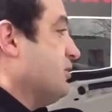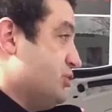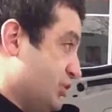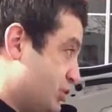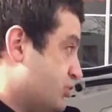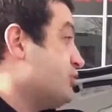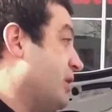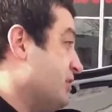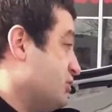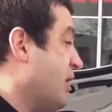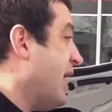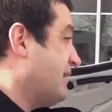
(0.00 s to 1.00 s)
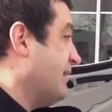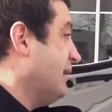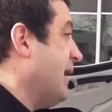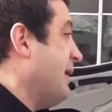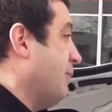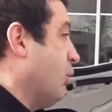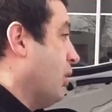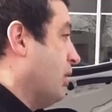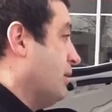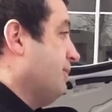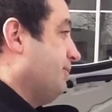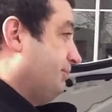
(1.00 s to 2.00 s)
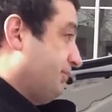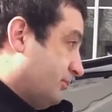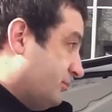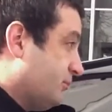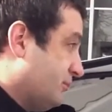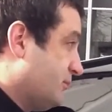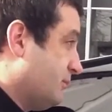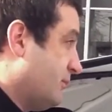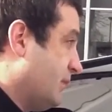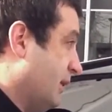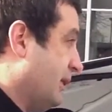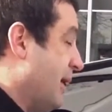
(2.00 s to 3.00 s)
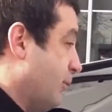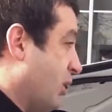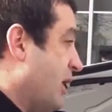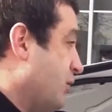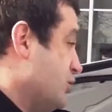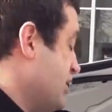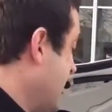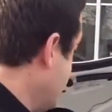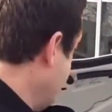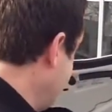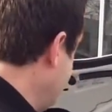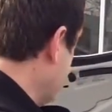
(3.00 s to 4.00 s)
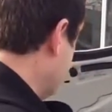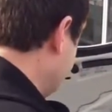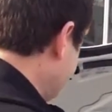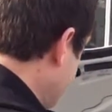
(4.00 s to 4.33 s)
just extracting a lot more energy out of the fuel.